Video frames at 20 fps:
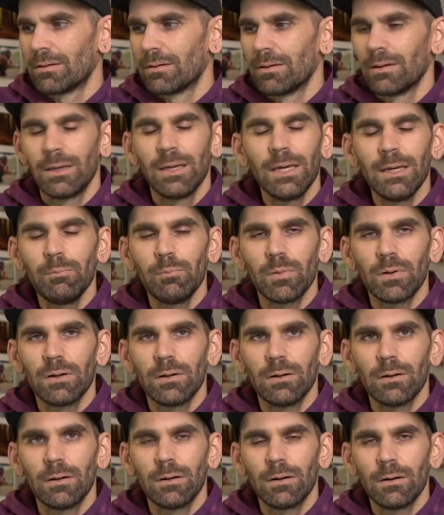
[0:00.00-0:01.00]
Keep
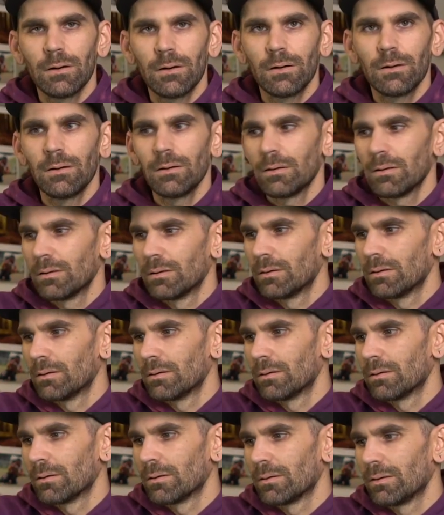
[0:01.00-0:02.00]
on
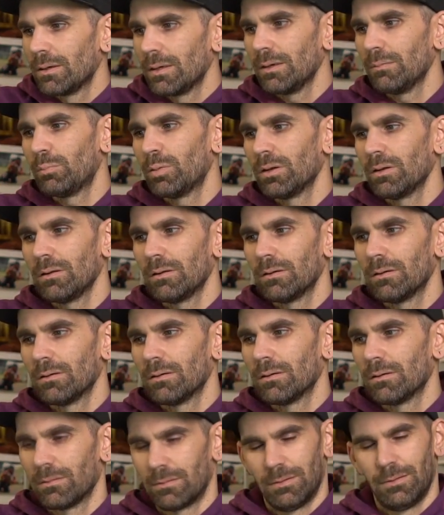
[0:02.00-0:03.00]
keeping
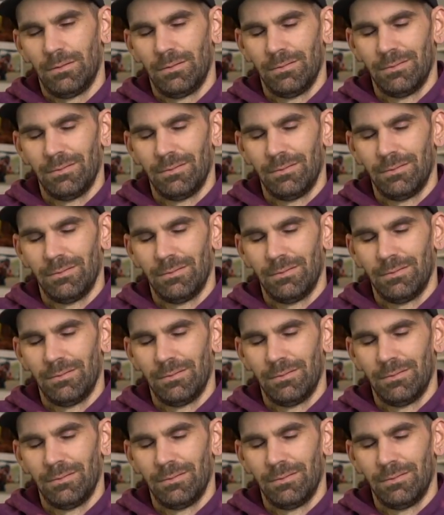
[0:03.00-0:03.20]
on.